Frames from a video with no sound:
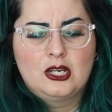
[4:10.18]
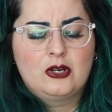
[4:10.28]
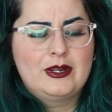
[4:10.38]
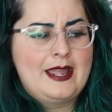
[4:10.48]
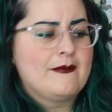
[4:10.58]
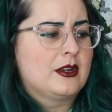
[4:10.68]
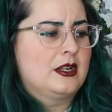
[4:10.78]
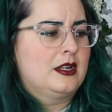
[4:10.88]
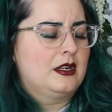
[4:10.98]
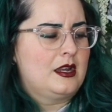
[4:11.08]
or
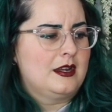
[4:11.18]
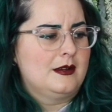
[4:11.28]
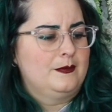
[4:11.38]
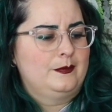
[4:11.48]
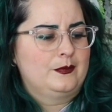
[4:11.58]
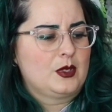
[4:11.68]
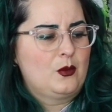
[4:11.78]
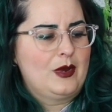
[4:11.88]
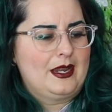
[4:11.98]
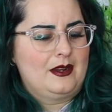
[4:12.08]
whatever um,
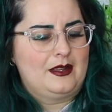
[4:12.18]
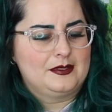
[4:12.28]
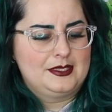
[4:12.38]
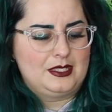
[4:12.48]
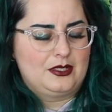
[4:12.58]
where I'll,